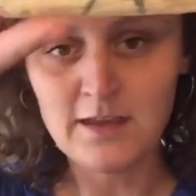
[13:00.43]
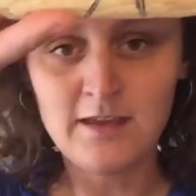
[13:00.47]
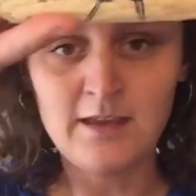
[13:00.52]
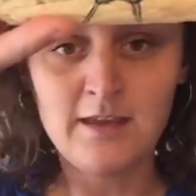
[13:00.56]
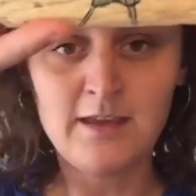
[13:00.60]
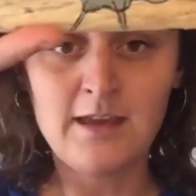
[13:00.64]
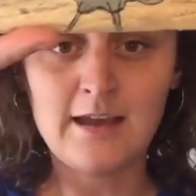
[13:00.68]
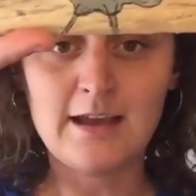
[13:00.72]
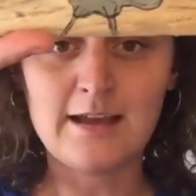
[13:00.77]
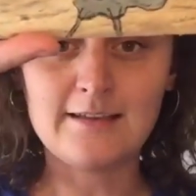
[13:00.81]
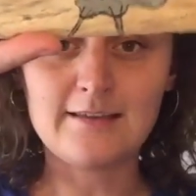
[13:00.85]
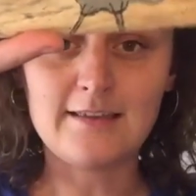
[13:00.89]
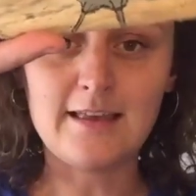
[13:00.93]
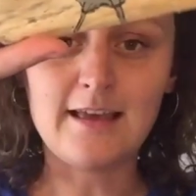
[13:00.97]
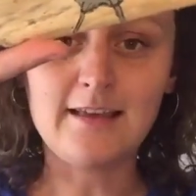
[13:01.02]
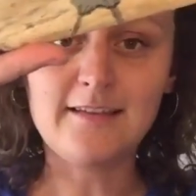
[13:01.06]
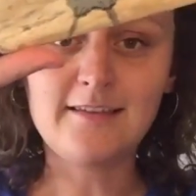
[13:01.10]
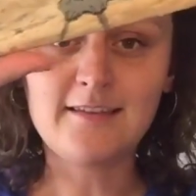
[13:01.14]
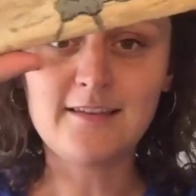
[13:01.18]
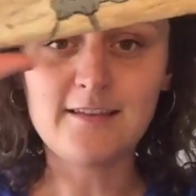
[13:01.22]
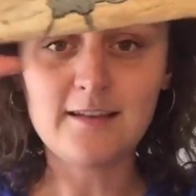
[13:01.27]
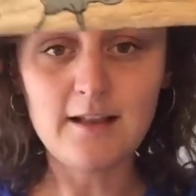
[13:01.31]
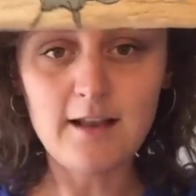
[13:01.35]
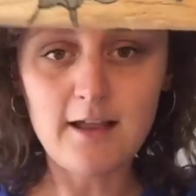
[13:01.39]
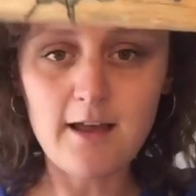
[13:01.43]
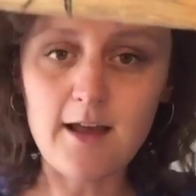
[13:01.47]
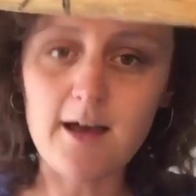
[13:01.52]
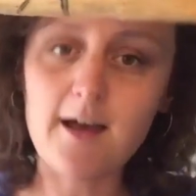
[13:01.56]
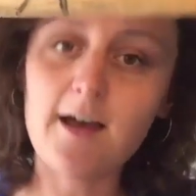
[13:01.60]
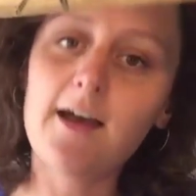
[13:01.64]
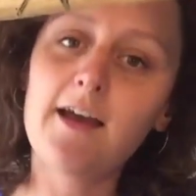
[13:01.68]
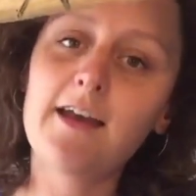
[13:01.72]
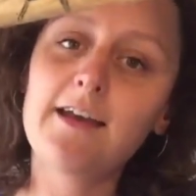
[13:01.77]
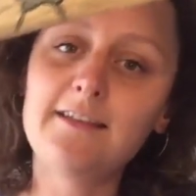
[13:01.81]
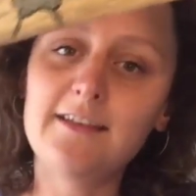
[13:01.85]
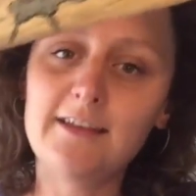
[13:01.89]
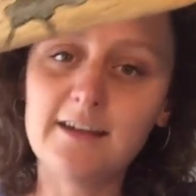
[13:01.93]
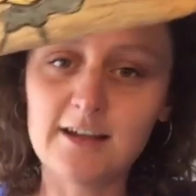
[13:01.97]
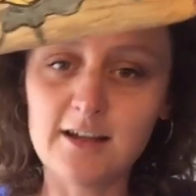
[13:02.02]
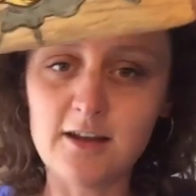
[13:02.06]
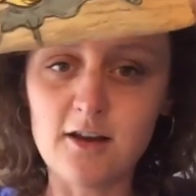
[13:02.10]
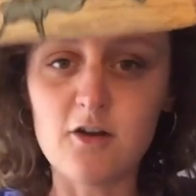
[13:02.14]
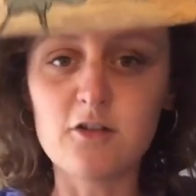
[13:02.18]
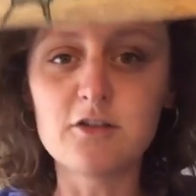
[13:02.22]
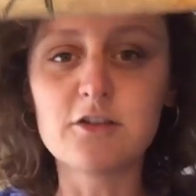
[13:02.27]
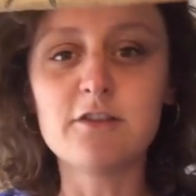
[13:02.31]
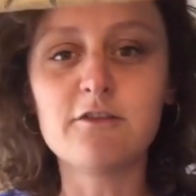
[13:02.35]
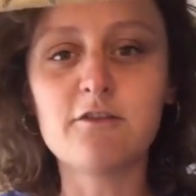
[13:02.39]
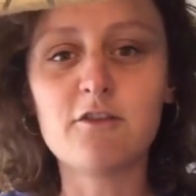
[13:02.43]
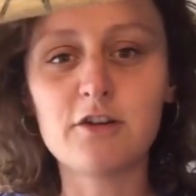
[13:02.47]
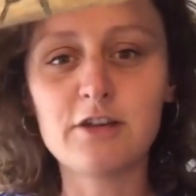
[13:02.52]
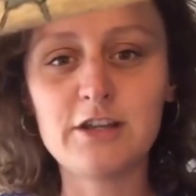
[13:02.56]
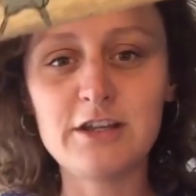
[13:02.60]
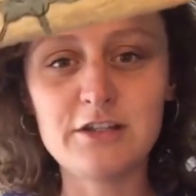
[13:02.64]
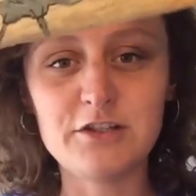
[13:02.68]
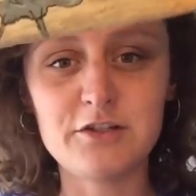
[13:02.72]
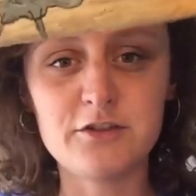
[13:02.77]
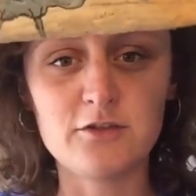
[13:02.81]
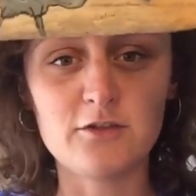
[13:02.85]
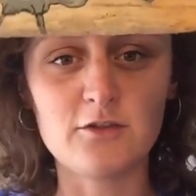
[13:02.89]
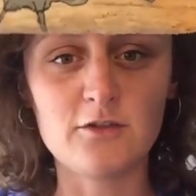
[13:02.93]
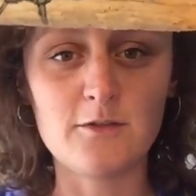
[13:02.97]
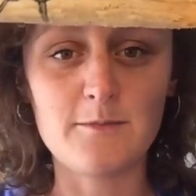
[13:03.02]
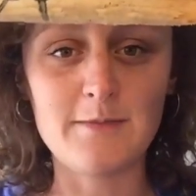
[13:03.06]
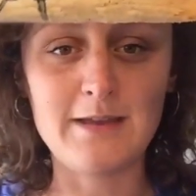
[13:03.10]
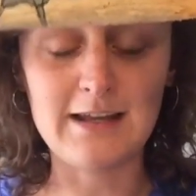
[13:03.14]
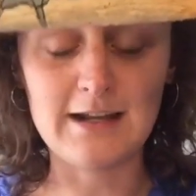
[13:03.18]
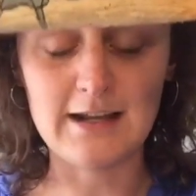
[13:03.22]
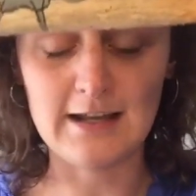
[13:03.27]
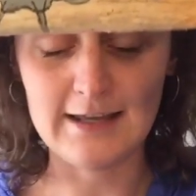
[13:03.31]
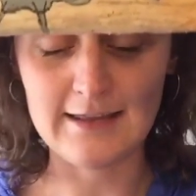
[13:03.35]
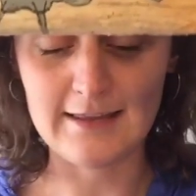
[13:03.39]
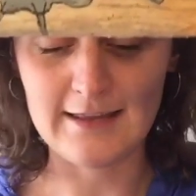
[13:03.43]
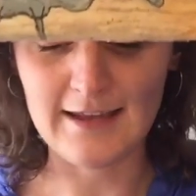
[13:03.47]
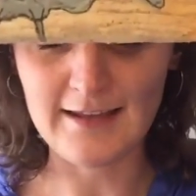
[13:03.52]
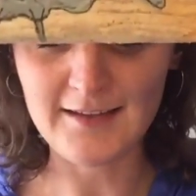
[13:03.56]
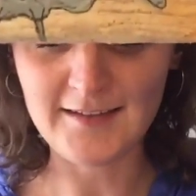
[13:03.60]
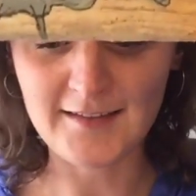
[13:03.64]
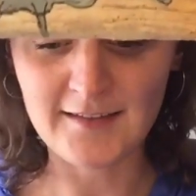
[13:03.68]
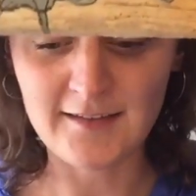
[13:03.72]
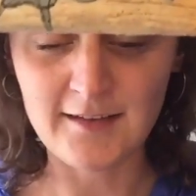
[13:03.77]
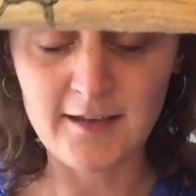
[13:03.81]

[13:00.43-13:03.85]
as they're sliding along the rocky shore a bit like this,